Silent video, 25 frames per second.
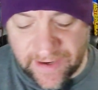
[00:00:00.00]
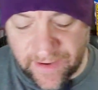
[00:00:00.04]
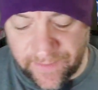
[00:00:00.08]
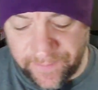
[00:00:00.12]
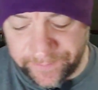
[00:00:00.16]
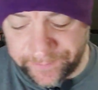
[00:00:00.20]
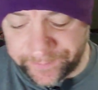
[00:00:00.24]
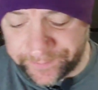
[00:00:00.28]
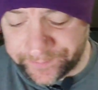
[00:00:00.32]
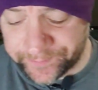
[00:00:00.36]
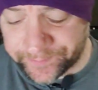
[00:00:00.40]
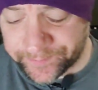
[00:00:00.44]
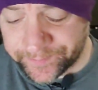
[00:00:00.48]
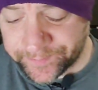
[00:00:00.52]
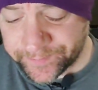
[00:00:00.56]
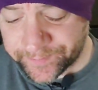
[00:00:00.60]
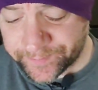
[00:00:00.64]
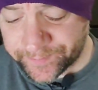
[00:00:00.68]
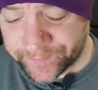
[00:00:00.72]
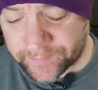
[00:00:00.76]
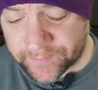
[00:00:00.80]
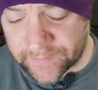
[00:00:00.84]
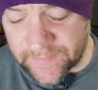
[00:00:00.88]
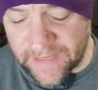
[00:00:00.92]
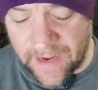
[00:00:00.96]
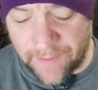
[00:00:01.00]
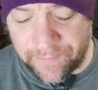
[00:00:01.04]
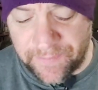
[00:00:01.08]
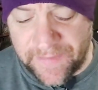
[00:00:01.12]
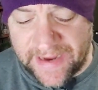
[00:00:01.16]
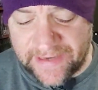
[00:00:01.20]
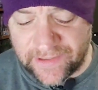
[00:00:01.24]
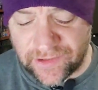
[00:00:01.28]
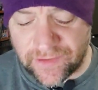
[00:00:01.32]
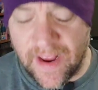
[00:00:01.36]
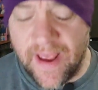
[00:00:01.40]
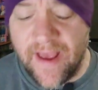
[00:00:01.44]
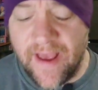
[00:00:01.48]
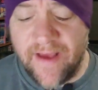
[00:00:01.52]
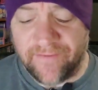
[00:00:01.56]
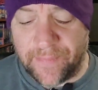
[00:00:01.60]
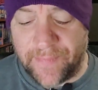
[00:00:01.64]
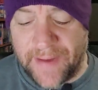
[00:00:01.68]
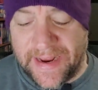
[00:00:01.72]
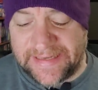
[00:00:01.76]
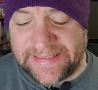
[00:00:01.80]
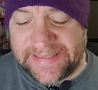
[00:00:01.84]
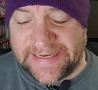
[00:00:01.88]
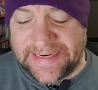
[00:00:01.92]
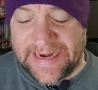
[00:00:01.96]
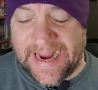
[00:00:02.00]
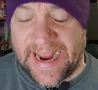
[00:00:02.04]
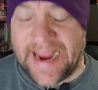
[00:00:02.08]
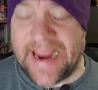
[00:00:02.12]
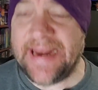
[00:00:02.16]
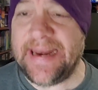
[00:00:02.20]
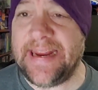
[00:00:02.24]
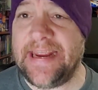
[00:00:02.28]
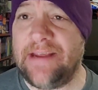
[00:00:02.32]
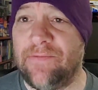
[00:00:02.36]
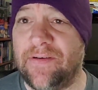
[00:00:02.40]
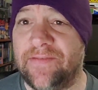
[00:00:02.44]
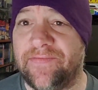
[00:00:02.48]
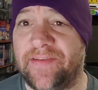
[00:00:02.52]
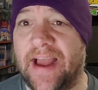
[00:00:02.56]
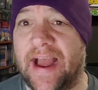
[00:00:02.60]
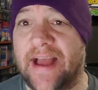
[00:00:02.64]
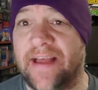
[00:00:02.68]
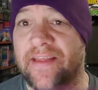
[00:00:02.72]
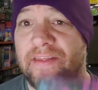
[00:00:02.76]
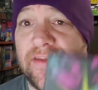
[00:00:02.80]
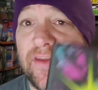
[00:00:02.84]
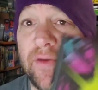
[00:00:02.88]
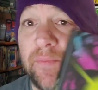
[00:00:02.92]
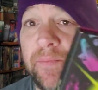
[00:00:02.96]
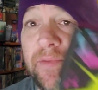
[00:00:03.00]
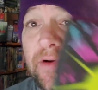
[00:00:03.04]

here. Up next, from 1980, we've got The